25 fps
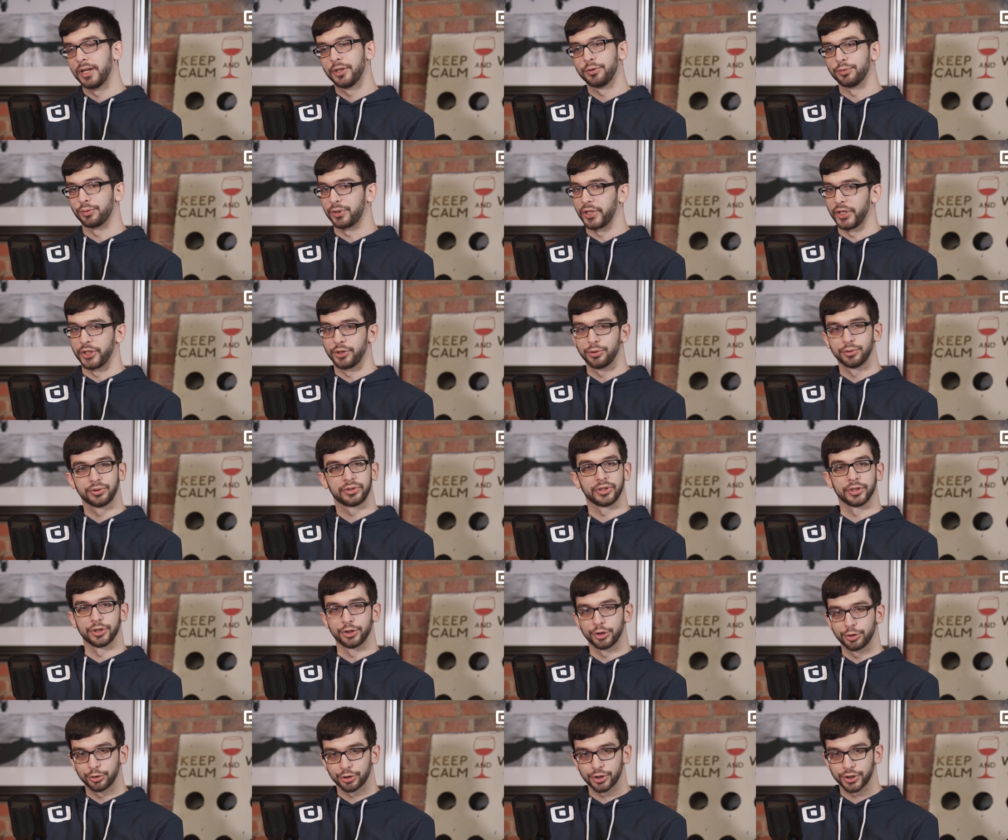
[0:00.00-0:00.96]
you can use a
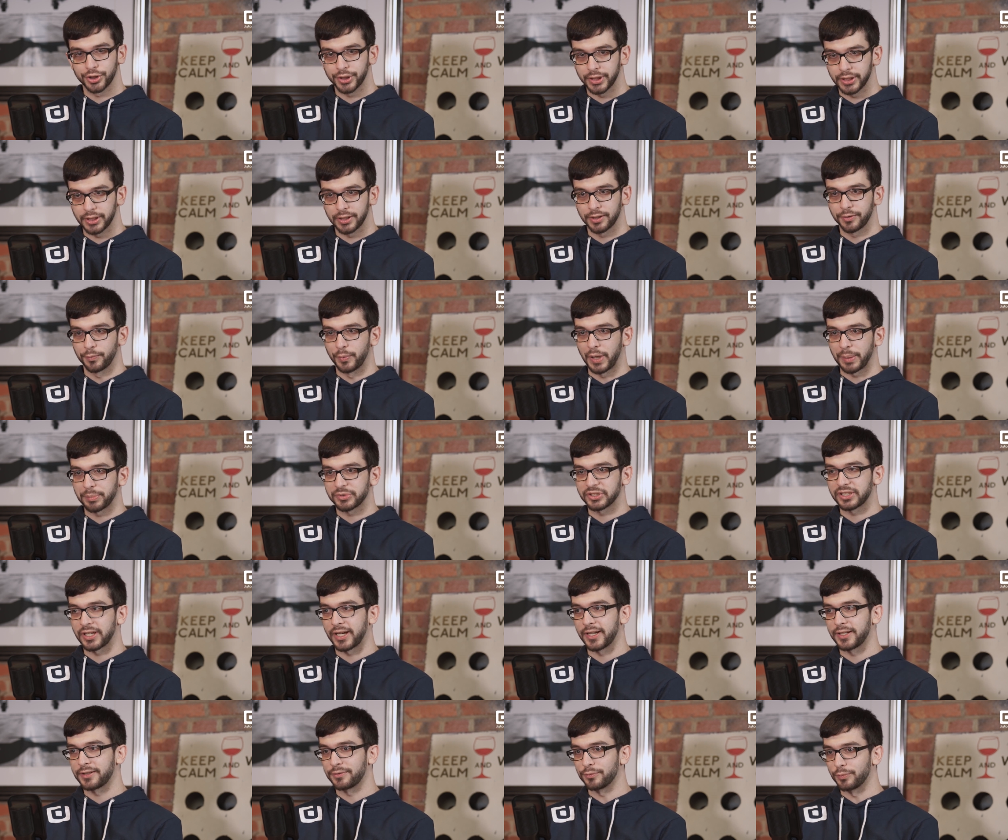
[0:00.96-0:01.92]
usual
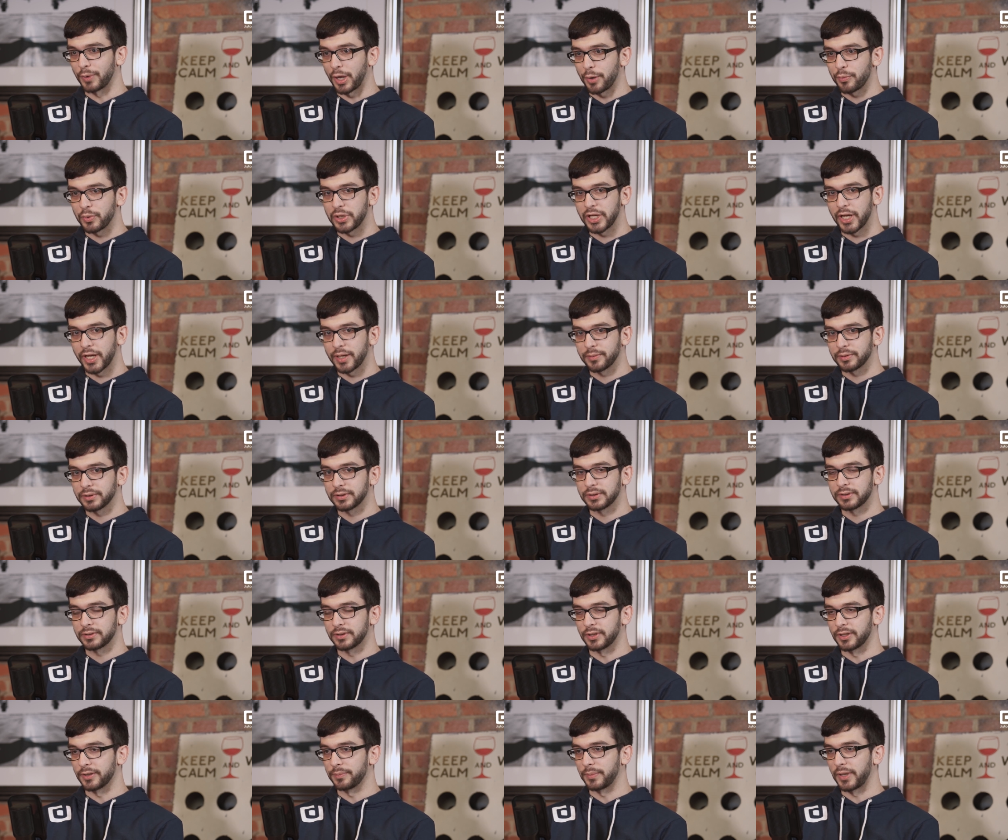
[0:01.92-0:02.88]
website
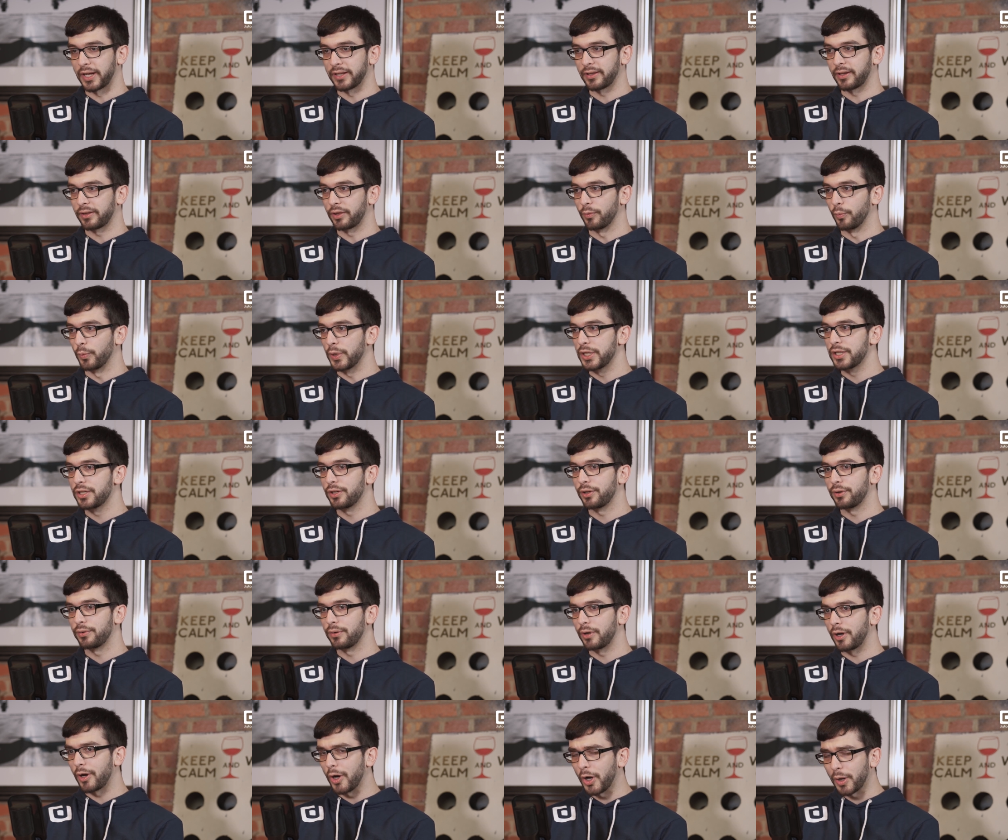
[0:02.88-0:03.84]
variable under the
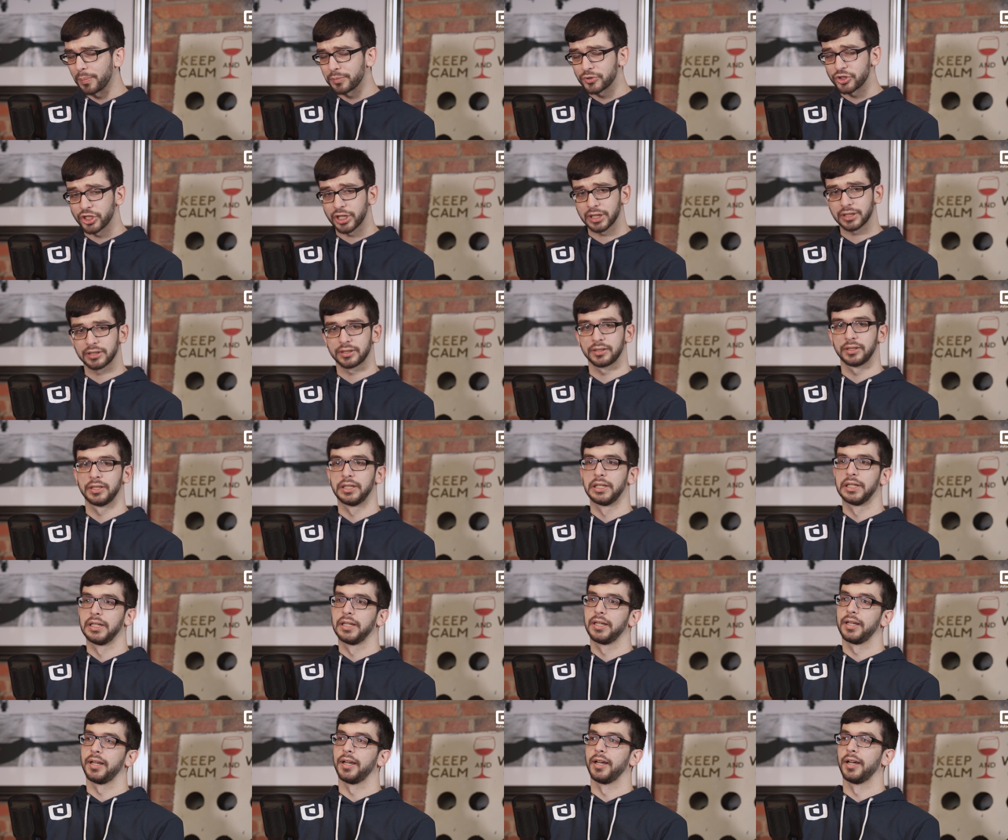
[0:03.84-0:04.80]
window object,
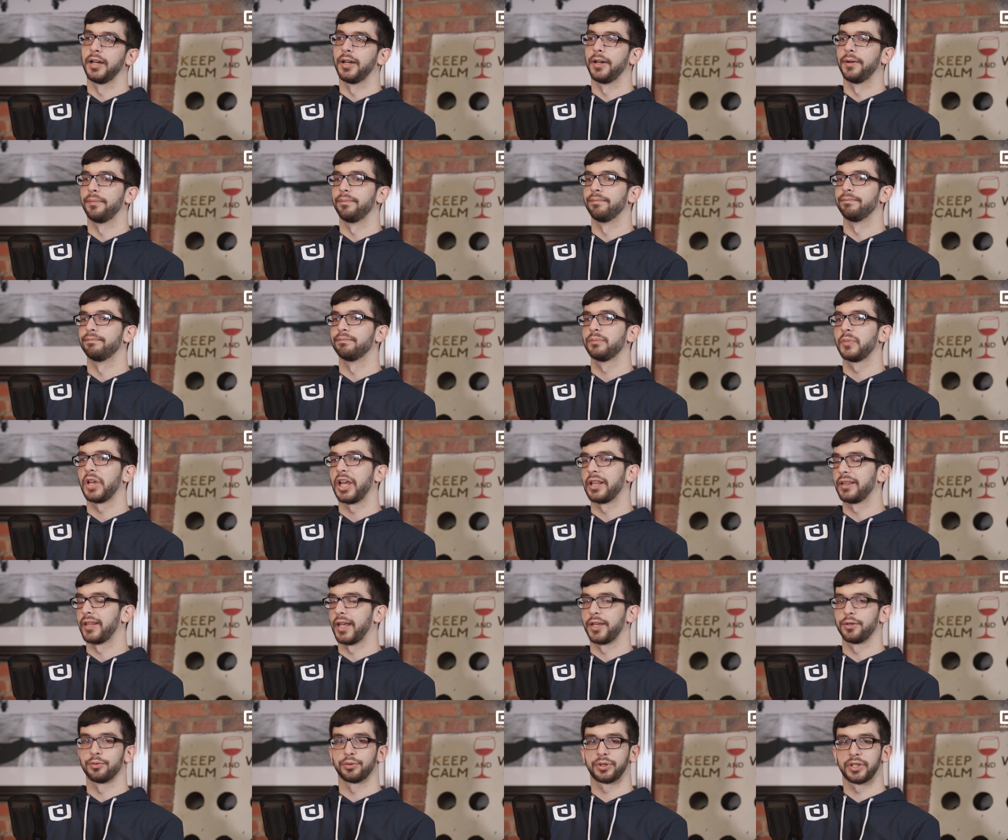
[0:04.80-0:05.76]
and
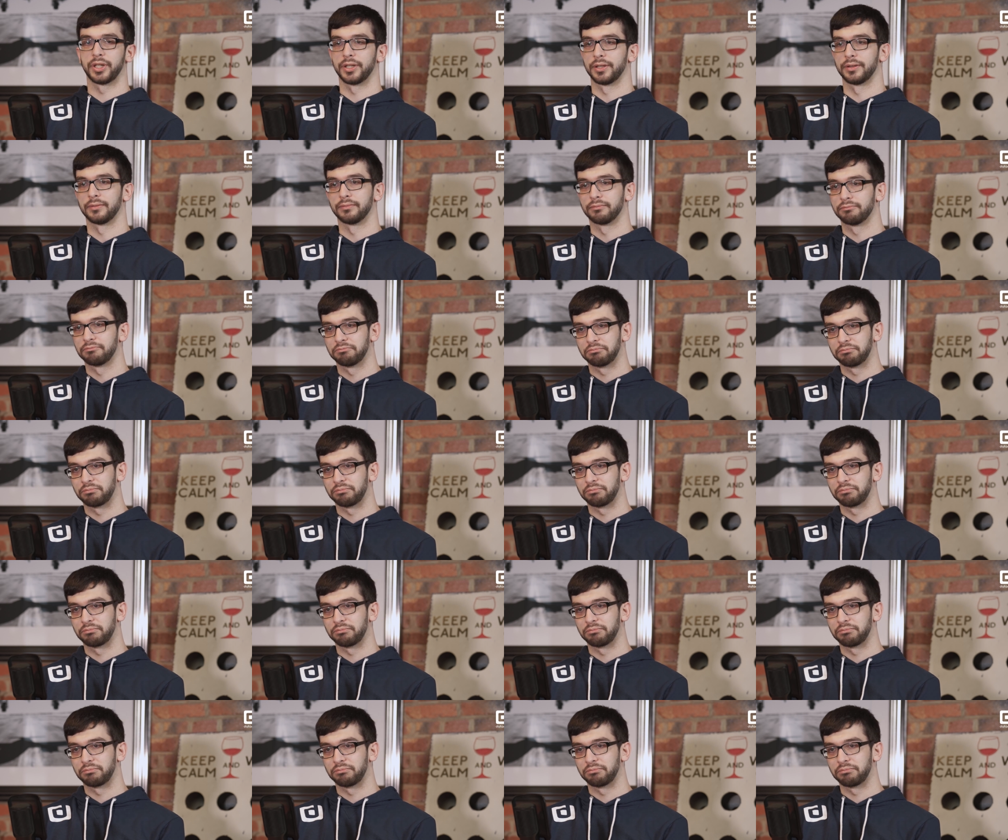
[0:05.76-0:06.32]
there you can.